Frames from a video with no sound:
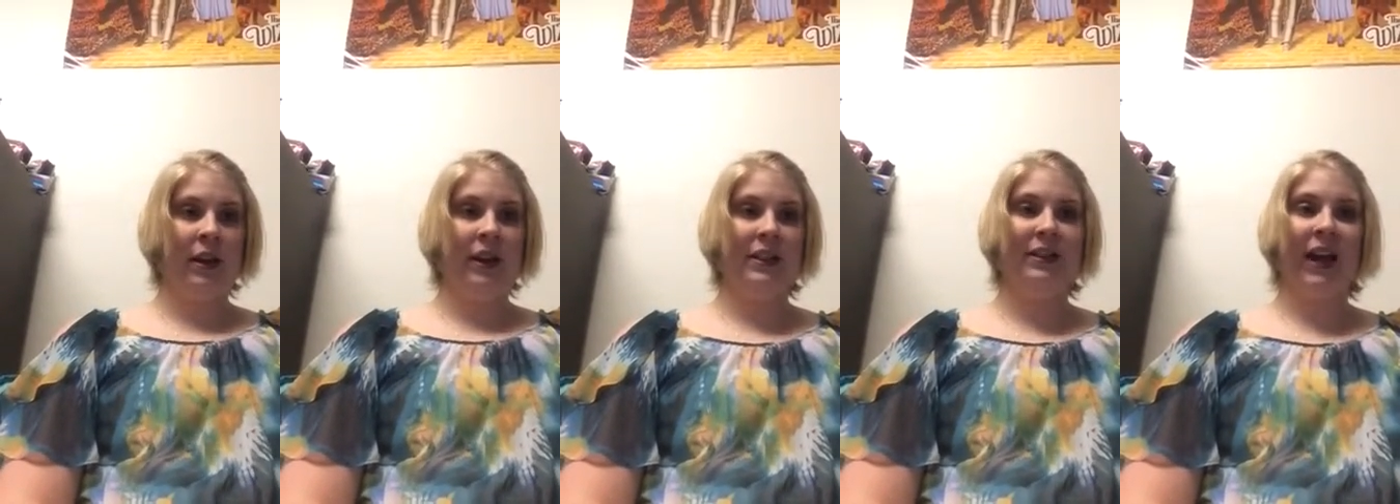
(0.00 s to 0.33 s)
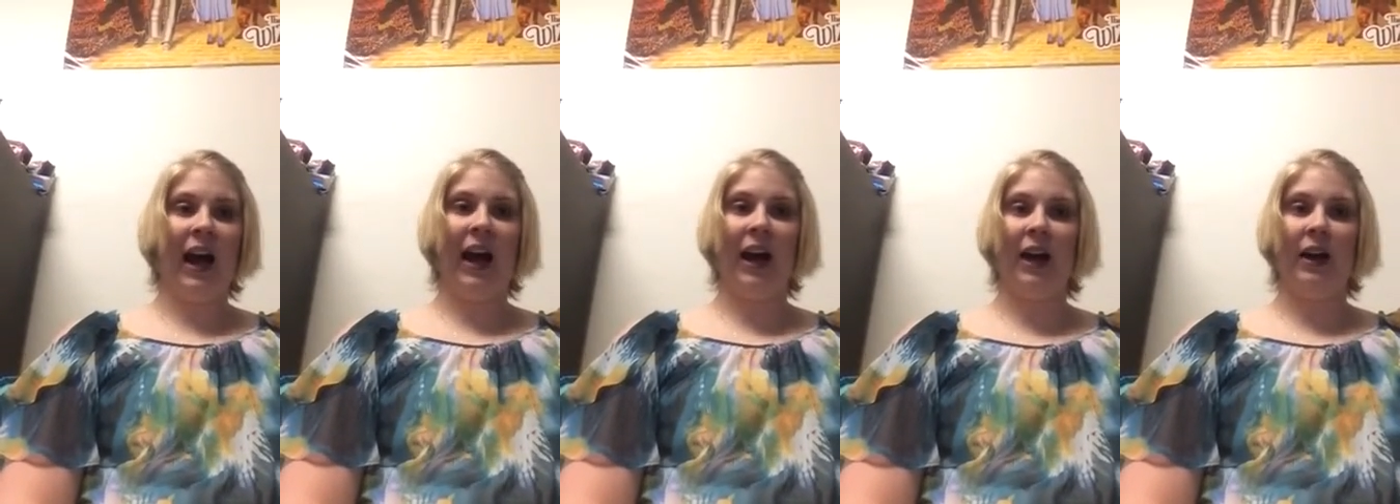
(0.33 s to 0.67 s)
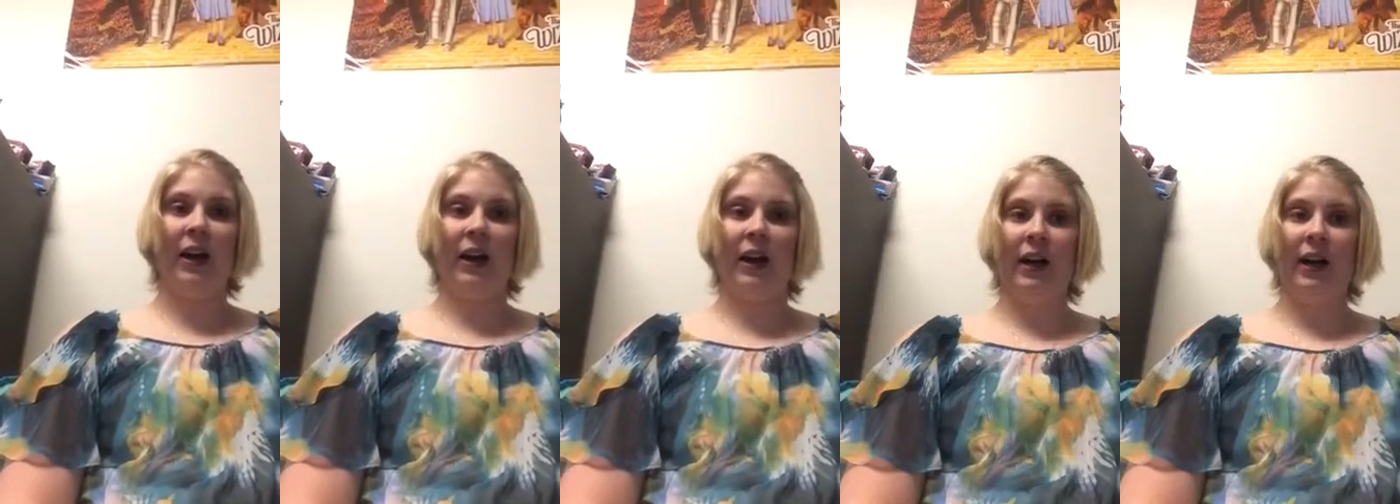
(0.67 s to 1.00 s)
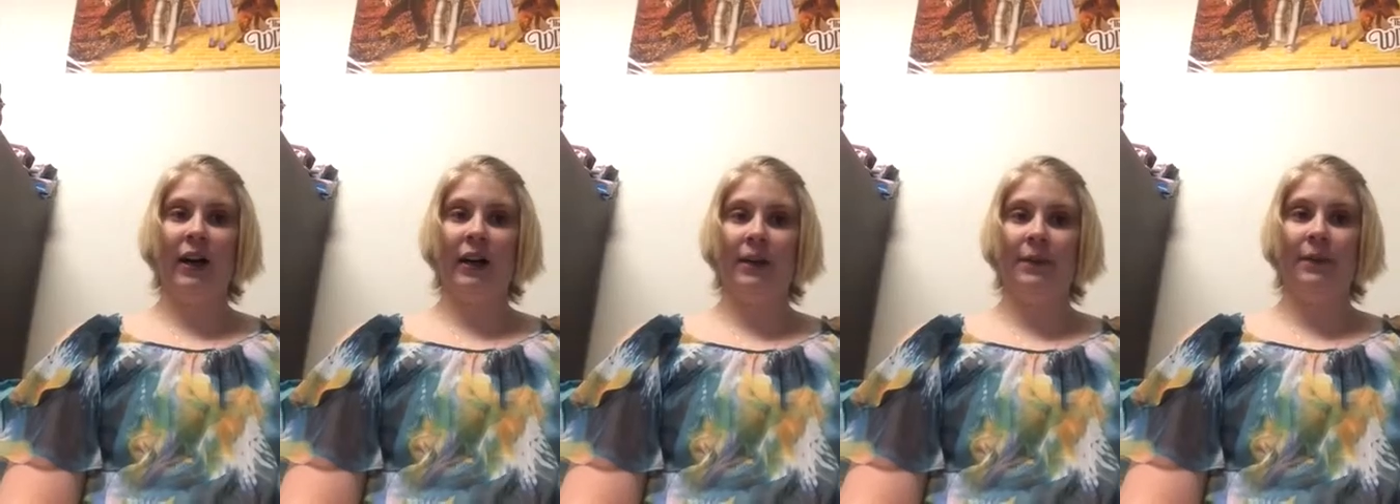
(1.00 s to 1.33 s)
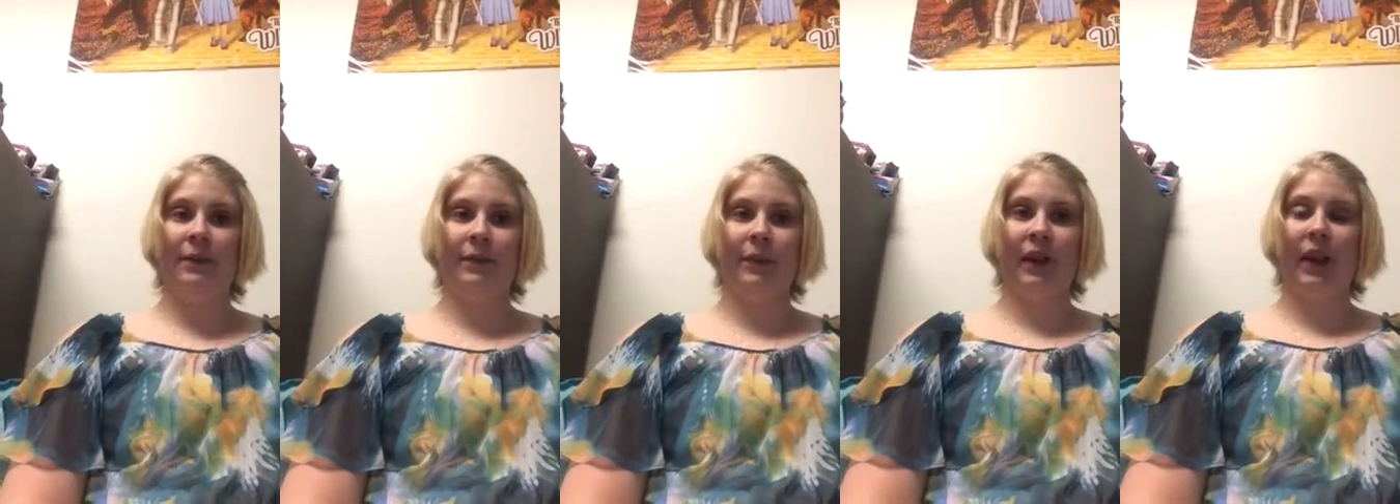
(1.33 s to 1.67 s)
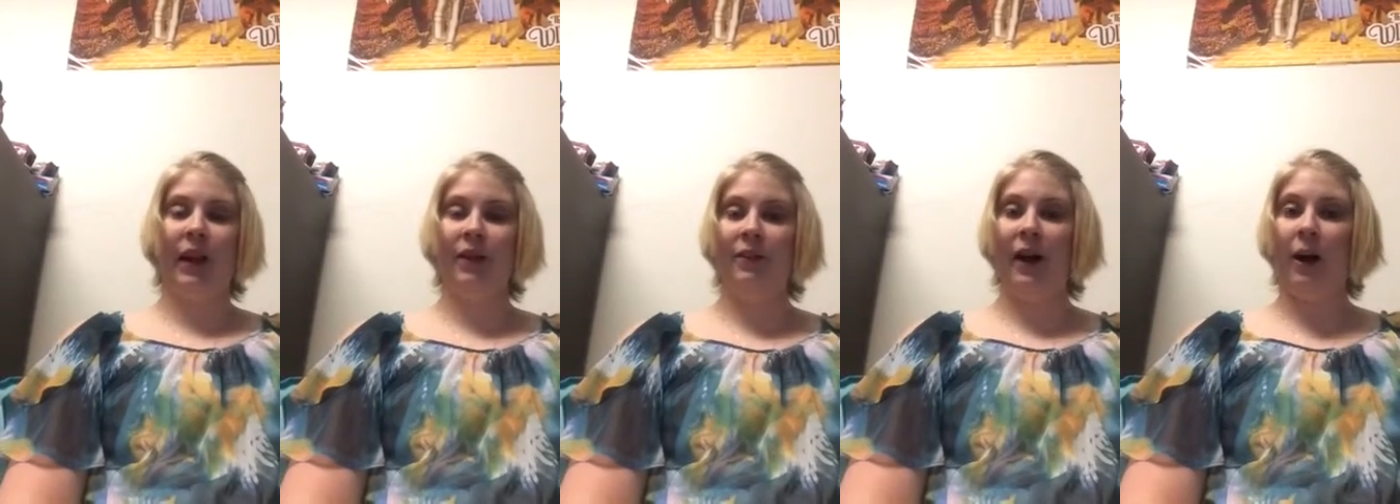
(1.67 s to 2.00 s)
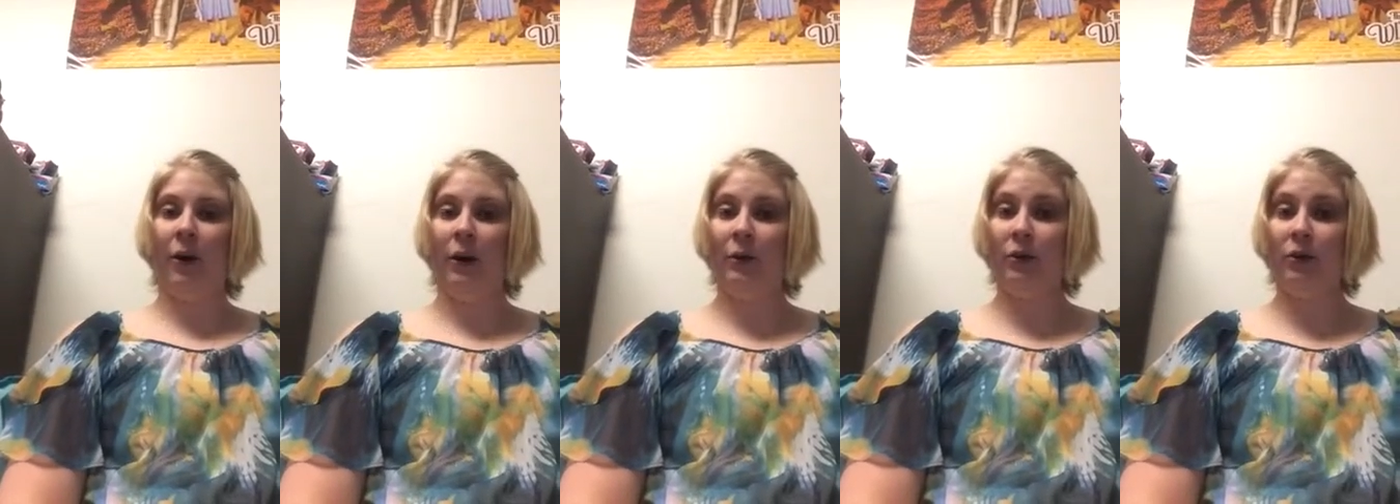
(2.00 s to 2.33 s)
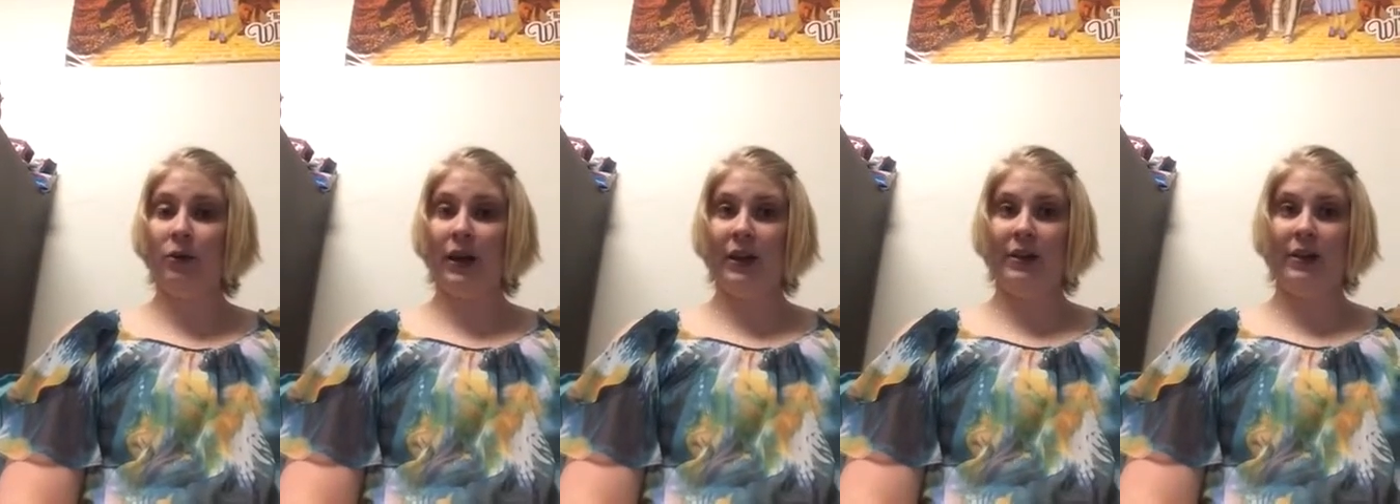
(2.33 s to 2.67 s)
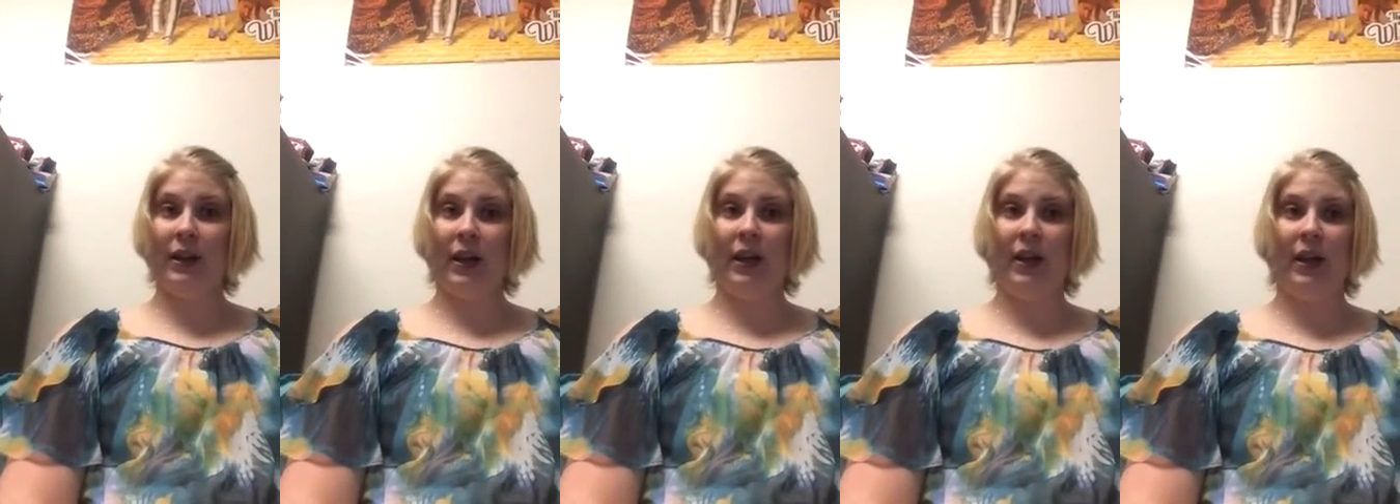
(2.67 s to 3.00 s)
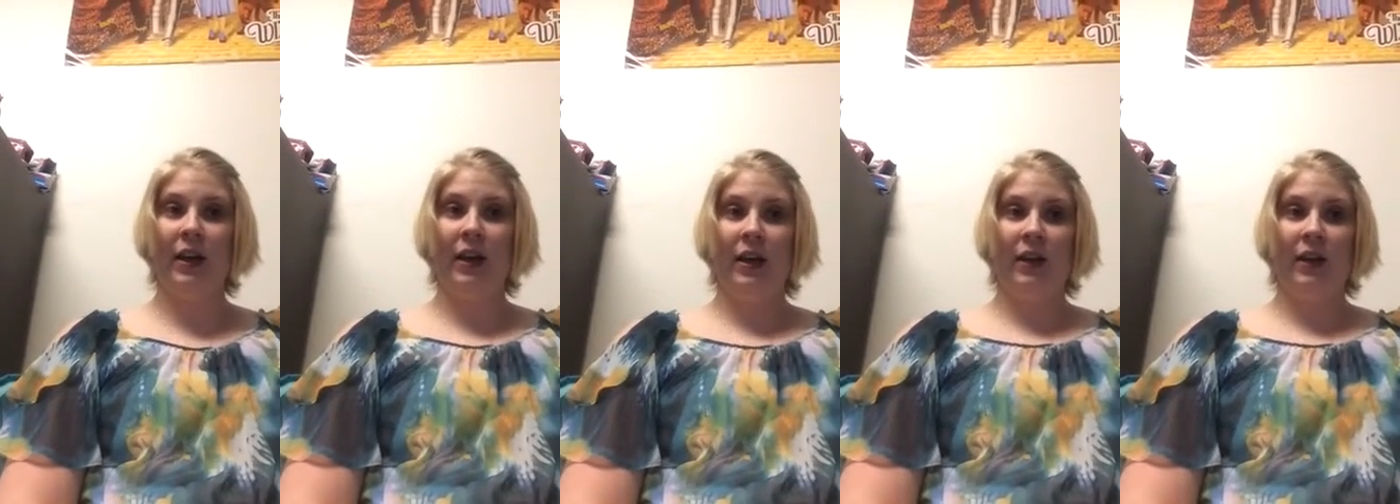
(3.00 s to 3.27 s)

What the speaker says: is how I would translate